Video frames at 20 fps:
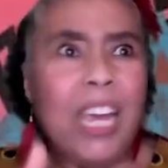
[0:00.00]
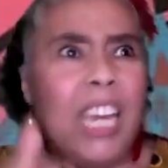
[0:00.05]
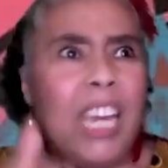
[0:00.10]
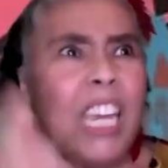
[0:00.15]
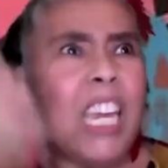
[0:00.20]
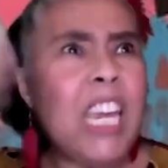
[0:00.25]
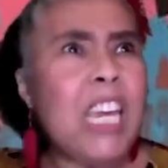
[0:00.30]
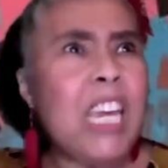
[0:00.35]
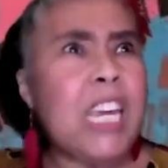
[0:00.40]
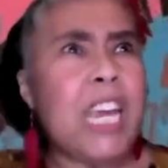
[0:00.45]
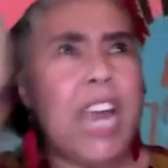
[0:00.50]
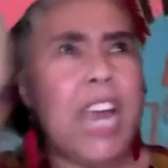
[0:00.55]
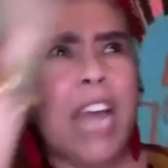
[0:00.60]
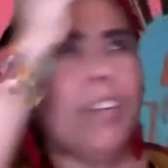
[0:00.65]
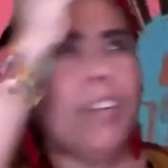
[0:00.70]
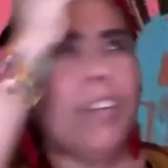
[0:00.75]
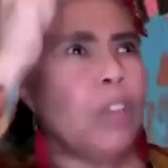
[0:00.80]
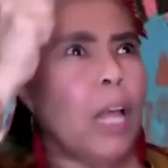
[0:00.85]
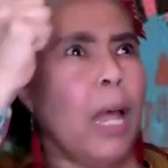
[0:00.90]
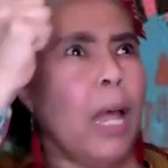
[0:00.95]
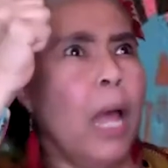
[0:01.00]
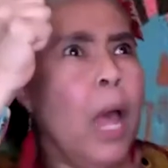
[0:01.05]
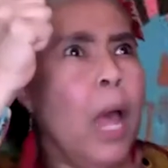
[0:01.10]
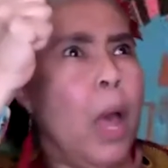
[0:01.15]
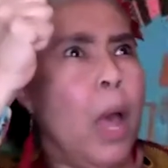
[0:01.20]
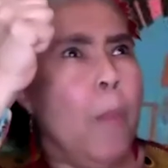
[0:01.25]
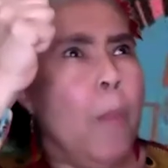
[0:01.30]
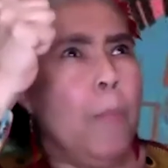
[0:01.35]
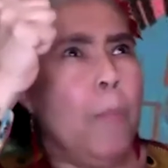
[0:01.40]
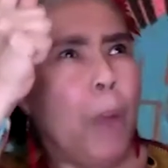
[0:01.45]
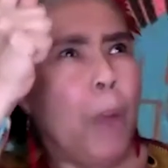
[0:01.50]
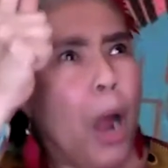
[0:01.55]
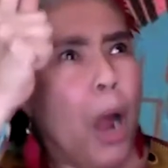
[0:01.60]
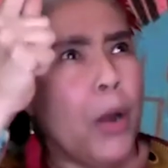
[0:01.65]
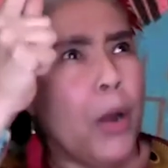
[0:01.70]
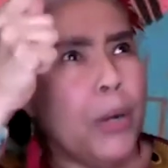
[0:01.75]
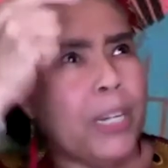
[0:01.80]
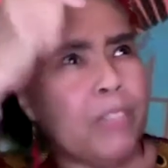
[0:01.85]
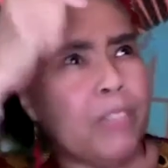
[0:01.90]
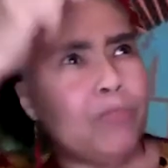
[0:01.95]
He hit the
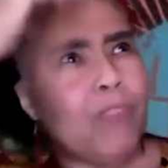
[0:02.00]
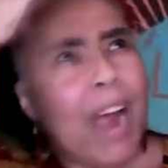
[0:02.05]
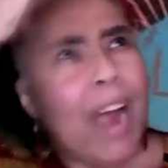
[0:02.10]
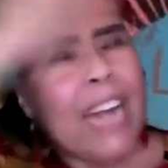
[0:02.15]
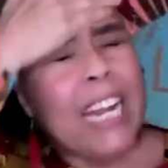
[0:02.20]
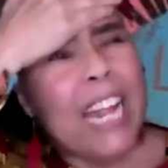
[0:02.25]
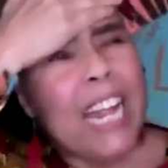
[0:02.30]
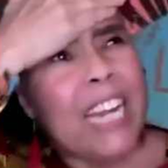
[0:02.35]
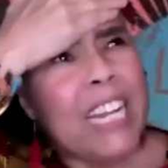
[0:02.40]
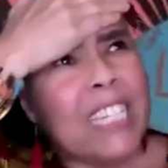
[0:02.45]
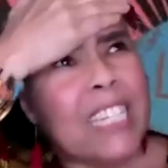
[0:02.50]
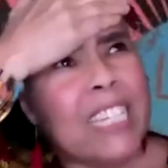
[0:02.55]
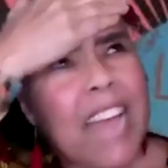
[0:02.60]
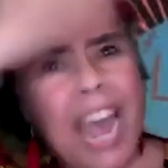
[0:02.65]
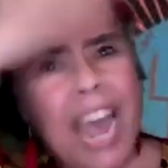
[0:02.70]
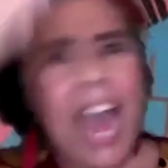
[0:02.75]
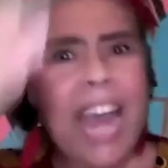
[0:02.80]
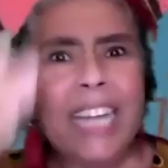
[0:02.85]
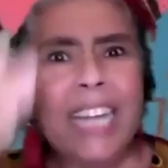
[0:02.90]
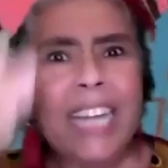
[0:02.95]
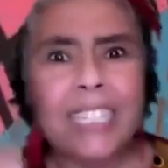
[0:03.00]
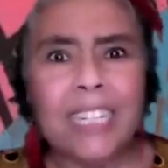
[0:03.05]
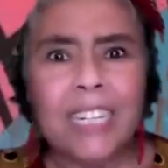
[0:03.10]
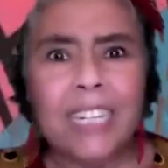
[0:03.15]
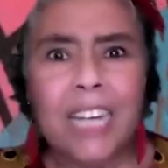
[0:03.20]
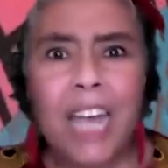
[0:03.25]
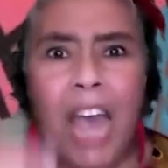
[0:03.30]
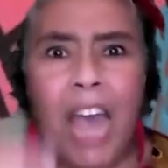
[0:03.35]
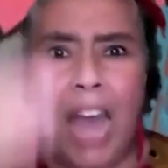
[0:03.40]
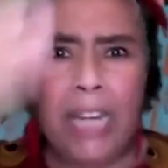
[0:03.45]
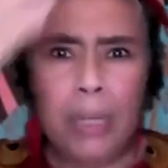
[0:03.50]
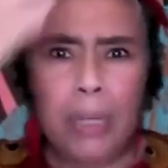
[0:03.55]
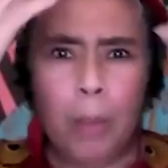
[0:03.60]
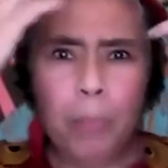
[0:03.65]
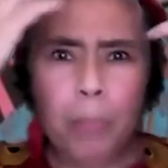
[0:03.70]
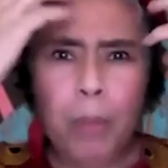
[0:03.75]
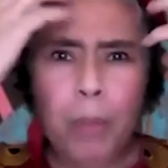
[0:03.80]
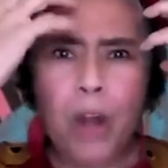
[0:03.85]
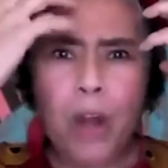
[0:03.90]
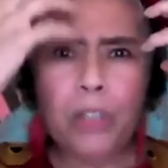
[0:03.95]
bird right in his head, and the
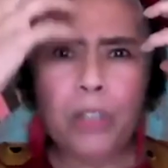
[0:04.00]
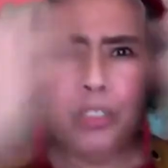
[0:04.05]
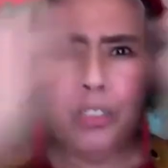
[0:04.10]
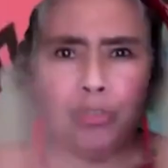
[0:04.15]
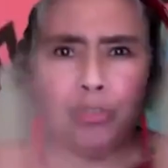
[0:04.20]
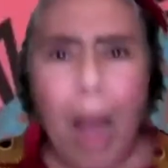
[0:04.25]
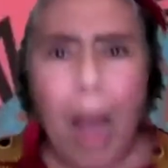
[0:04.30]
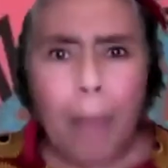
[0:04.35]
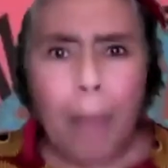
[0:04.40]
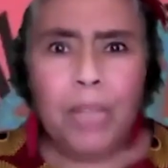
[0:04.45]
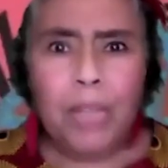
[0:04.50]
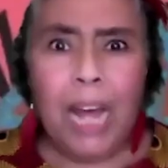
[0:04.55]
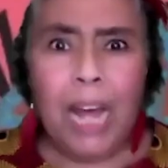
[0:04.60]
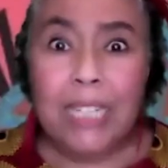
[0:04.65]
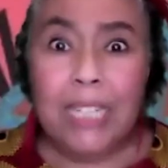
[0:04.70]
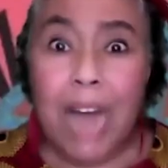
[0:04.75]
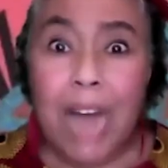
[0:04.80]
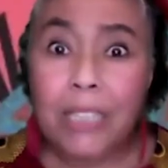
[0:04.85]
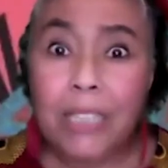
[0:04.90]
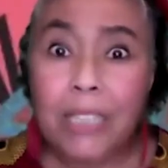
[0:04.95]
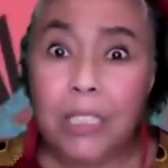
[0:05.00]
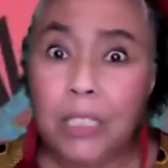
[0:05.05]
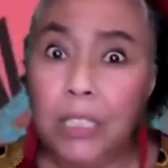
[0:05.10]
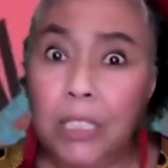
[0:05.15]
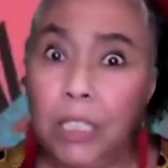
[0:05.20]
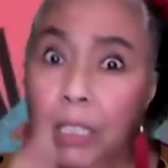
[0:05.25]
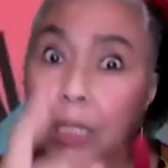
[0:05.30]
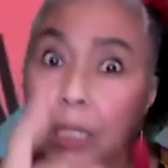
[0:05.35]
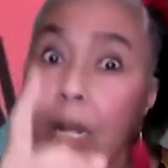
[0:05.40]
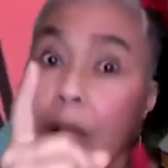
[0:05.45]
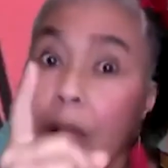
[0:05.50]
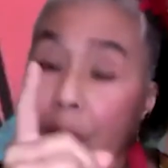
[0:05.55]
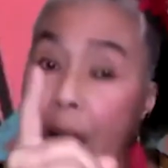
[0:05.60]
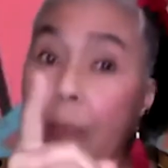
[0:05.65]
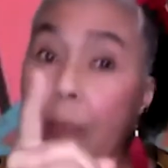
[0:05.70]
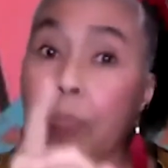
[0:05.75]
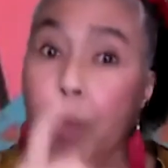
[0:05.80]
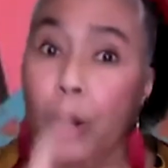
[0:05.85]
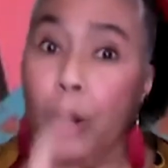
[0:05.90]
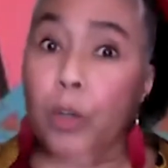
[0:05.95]
bird dropped Anansi.
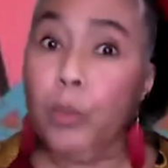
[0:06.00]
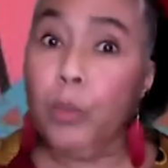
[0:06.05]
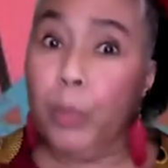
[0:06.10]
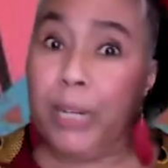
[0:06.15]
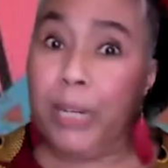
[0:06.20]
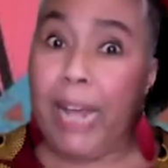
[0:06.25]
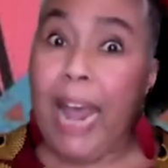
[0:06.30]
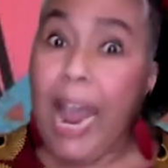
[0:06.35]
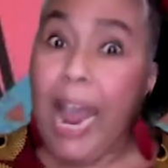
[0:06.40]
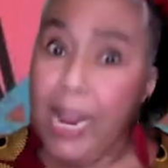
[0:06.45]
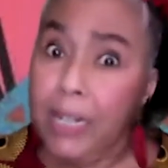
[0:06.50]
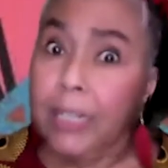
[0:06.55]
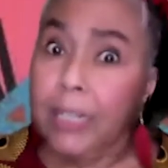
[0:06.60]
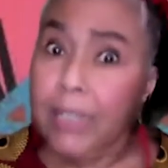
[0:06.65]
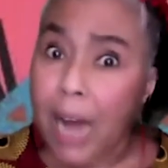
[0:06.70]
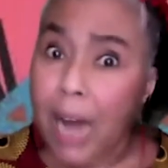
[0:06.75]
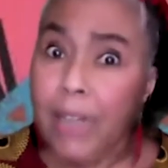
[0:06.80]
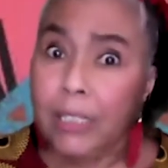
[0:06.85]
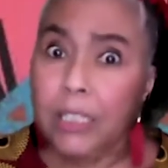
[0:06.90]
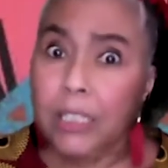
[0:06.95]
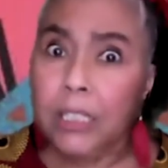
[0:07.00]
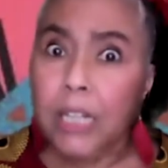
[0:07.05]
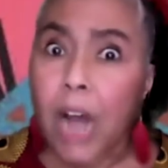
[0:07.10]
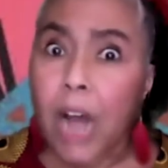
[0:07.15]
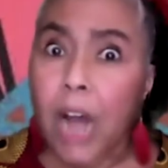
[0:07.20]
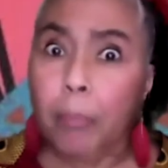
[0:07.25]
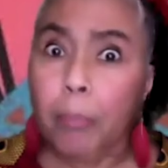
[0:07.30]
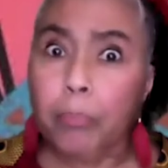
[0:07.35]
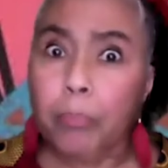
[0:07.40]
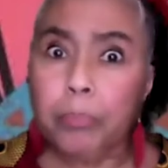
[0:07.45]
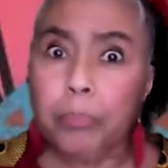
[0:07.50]
That bird would have ate Anansi up.